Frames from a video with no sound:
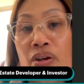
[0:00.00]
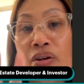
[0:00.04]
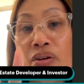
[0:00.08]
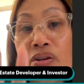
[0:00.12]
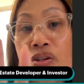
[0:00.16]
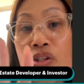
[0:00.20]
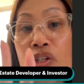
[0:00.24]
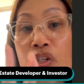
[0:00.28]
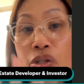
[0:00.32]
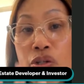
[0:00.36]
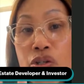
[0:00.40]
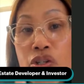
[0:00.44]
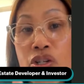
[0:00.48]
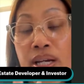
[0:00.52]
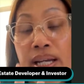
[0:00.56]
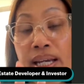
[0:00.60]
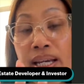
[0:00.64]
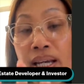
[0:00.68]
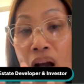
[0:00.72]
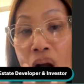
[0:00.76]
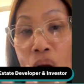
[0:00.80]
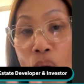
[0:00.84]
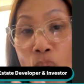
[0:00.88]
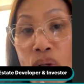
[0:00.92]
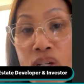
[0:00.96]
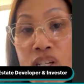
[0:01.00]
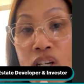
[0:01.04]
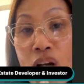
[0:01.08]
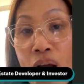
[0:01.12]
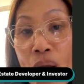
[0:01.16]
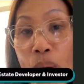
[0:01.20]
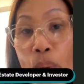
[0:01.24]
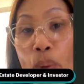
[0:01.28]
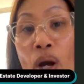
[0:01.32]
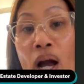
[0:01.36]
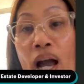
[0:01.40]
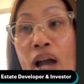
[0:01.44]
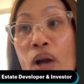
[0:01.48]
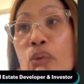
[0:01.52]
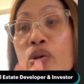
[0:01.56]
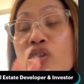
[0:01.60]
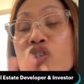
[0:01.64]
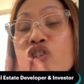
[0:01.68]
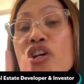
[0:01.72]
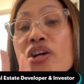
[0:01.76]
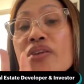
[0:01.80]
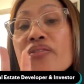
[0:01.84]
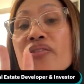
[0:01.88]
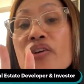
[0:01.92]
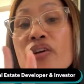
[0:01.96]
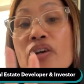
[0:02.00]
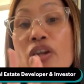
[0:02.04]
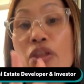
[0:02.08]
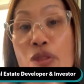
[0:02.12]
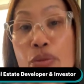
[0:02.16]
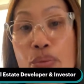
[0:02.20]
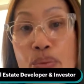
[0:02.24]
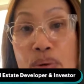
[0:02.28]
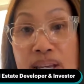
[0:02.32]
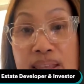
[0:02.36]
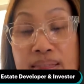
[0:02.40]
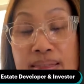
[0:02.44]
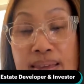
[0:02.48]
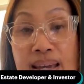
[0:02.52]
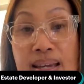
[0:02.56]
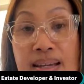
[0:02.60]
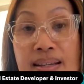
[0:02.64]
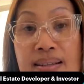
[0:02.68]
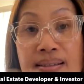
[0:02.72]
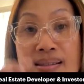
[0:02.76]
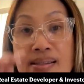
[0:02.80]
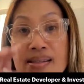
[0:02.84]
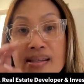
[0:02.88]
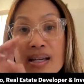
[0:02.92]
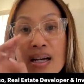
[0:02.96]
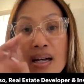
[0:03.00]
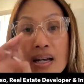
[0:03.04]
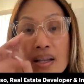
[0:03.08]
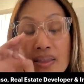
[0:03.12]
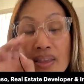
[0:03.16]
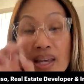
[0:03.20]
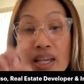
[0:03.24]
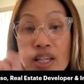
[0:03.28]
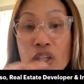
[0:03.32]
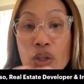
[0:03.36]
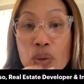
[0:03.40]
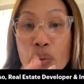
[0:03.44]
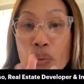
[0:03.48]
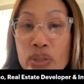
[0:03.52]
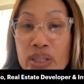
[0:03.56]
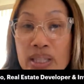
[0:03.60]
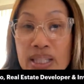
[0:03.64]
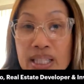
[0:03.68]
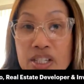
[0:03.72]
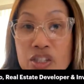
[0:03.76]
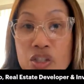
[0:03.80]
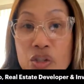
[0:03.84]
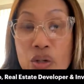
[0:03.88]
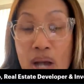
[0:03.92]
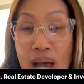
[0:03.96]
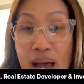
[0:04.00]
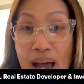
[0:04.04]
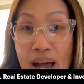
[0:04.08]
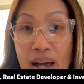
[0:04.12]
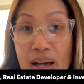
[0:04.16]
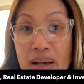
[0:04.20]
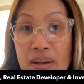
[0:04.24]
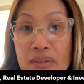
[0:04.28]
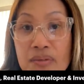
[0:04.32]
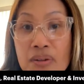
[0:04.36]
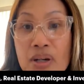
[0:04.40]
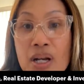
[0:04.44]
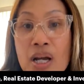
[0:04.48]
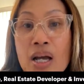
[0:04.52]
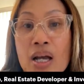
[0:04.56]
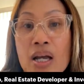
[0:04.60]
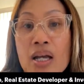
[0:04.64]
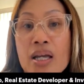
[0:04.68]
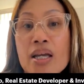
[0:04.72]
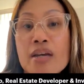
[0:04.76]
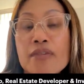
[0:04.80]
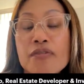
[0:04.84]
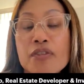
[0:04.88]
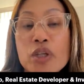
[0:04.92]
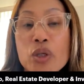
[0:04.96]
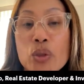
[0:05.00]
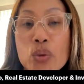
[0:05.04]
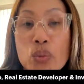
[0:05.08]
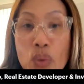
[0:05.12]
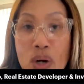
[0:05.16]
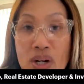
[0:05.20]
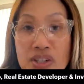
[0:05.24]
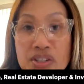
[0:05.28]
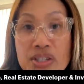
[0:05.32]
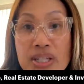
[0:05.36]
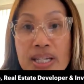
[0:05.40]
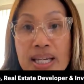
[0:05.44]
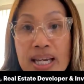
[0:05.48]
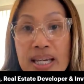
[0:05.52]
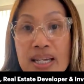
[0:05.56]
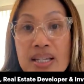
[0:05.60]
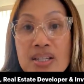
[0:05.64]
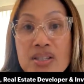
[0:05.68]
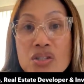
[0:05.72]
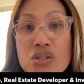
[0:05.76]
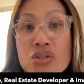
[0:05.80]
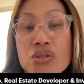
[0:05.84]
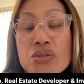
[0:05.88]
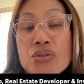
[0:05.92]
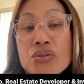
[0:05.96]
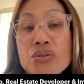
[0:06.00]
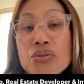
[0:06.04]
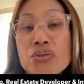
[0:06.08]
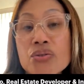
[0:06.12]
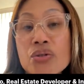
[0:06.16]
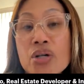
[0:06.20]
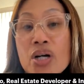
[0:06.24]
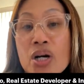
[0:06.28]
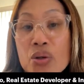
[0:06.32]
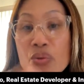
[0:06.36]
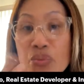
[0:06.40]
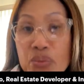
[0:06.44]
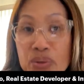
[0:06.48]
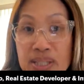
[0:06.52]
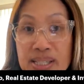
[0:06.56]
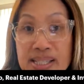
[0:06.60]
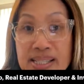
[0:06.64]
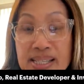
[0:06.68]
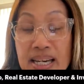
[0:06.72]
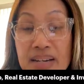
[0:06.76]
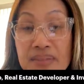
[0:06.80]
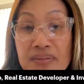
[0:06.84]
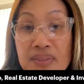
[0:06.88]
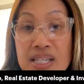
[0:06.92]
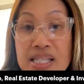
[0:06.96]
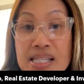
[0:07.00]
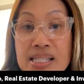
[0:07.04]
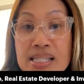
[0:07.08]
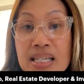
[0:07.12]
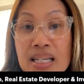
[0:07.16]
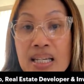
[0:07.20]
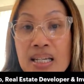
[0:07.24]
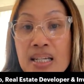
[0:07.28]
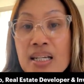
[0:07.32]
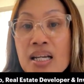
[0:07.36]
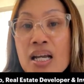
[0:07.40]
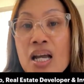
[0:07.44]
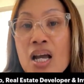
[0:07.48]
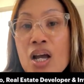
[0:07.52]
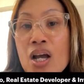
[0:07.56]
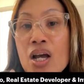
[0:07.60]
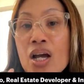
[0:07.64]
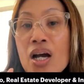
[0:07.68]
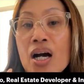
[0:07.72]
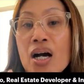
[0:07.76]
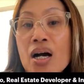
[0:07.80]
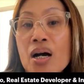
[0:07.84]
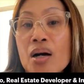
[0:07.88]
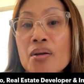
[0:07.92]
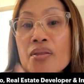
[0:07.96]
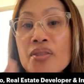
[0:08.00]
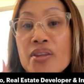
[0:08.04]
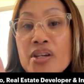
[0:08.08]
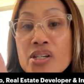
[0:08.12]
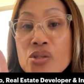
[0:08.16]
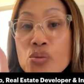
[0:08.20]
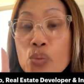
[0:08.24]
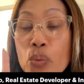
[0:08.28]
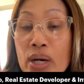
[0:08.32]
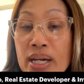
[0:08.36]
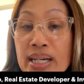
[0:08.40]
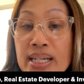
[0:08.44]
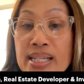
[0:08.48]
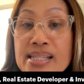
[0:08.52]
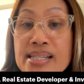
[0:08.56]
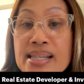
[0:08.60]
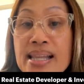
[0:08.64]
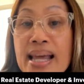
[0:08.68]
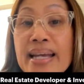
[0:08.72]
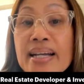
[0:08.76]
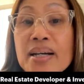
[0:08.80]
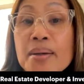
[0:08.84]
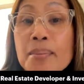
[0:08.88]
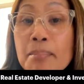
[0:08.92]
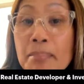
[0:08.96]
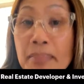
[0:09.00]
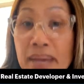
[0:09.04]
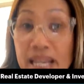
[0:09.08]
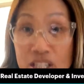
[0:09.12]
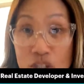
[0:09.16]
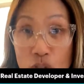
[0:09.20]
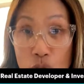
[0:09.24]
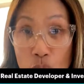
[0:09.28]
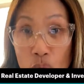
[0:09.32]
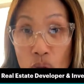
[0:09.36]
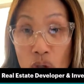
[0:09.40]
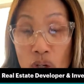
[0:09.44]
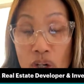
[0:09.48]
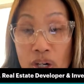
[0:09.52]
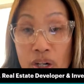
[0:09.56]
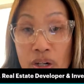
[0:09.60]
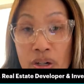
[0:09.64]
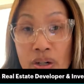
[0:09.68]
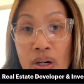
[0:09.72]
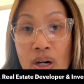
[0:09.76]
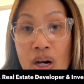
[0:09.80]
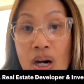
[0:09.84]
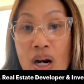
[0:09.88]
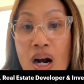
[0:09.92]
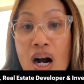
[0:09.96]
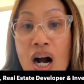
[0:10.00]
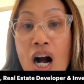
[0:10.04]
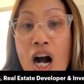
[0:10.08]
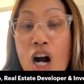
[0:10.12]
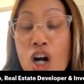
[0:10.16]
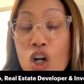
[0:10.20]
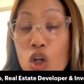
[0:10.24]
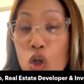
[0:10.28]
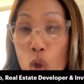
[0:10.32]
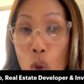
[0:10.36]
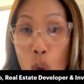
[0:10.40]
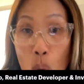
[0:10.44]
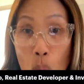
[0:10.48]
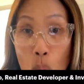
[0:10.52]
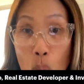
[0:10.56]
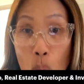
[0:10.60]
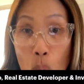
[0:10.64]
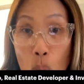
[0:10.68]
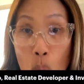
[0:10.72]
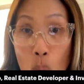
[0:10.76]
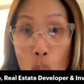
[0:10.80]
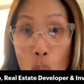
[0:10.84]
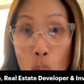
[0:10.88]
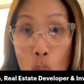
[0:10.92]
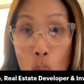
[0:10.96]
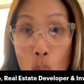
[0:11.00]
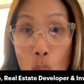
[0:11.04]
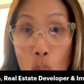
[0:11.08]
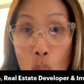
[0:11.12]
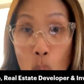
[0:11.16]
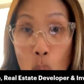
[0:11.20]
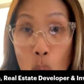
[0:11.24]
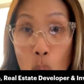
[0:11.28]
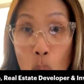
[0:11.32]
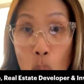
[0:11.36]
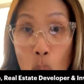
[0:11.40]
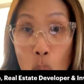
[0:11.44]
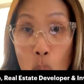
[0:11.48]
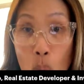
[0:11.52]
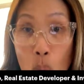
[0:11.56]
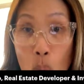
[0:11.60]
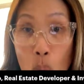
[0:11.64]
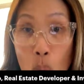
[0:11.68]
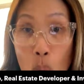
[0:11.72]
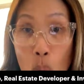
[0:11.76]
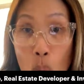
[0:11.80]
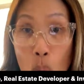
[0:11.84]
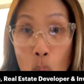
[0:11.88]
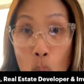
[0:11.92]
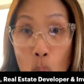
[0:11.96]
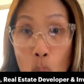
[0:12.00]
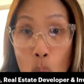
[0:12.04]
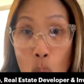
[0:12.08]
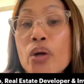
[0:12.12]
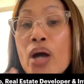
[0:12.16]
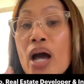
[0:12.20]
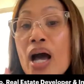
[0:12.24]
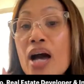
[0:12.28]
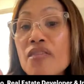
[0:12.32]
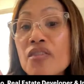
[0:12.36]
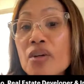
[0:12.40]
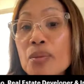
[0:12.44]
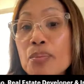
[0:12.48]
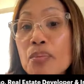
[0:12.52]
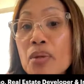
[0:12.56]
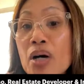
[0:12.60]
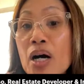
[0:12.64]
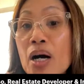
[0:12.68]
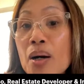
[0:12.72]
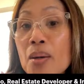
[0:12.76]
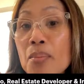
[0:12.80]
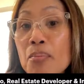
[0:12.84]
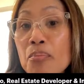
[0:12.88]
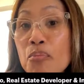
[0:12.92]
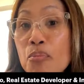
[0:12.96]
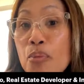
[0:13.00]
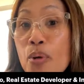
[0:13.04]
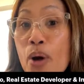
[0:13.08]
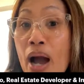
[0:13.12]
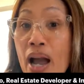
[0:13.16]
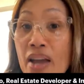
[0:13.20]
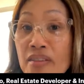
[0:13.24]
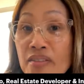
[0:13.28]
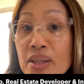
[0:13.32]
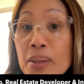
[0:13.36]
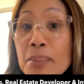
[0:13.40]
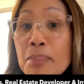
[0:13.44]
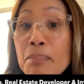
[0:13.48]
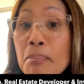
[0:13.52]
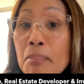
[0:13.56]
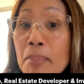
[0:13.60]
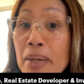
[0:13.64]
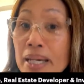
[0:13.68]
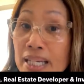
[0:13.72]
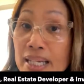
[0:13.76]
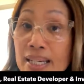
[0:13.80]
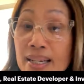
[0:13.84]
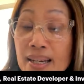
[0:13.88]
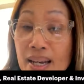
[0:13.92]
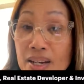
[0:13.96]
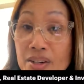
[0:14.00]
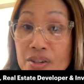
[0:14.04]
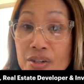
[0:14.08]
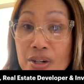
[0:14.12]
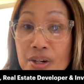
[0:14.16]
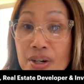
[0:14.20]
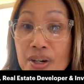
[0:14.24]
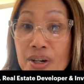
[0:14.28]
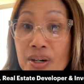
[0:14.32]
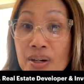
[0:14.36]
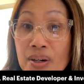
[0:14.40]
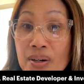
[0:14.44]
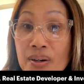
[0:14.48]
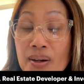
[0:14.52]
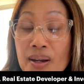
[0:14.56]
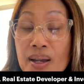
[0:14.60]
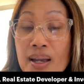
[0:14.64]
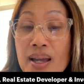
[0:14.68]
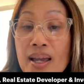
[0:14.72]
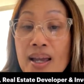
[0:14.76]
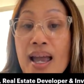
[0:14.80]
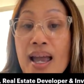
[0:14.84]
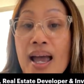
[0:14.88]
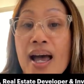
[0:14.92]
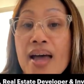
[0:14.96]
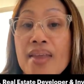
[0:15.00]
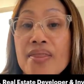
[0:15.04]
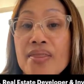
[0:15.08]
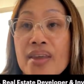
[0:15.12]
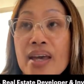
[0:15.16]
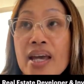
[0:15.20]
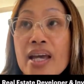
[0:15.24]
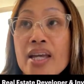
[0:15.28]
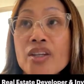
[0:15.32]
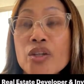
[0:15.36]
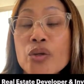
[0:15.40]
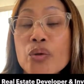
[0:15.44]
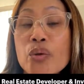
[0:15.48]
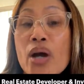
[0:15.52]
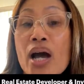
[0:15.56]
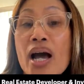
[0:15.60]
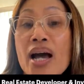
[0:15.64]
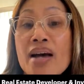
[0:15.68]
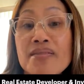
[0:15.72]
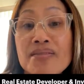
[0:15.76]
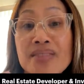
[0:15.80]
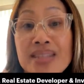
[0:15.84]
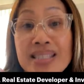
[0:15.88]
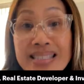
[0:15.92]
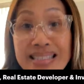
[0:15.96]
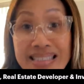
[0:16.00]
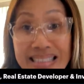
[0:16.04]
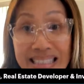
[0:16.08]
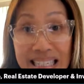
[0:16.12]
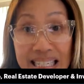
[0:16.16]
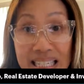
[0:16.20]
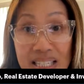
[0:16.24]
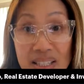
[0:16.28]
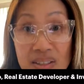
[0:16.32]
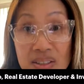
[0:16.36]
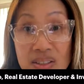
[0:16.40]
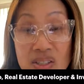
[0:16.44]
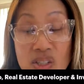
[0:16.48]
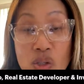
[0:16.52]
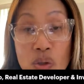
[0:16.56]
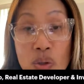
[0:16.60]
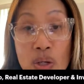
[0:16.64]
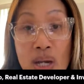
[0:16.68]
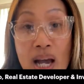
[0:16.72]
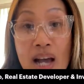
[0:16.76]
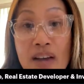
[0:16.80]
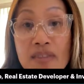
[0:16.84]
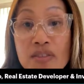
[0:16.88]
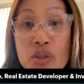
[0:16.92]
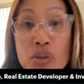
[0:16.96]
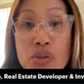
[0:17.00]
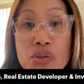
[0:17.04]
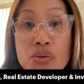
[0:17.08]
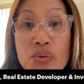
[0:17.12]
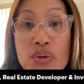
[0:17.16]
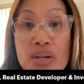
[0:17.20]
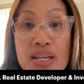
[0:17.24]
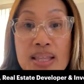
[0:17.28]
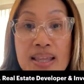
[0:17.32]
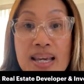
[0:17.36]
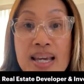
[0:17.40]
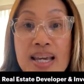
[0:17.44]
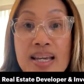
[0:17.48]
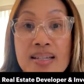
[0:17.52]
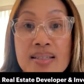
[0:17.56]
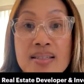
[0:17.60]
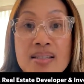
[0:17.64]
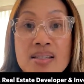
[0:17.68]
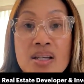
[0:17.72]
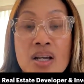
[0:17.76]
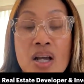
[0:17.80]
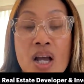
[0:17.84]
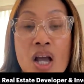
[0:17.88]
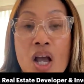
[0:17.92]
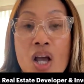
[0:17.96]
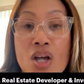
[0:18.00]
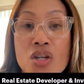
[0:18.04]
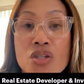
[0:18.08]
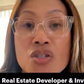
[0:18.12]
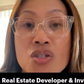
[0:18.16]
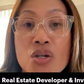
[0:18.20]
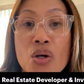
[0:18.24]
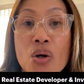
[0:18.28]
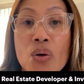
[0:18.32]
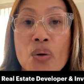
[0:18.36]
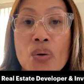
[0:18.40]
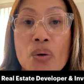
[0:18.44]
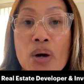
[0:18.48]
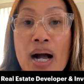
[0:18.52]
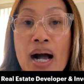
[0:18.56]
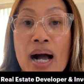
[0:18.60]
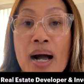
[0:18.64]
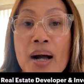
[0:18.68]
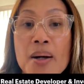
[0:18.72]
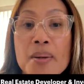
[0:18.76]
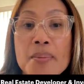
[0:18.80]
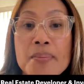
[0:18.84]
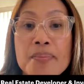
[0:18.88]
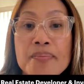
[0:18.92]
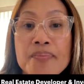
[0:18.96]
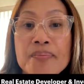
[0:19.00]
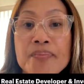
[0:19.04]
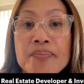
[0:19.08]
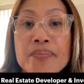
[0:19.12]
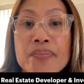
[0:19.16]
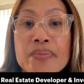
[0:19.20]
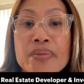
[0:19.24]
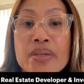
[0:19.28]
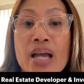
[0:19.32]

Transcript: there are usually I would share there are three things that you would need to have if you want to get into real estate investing. There's one is like a mentor, a coach, and then you have a private money lender, and then you have the deal. So you have those three things. So I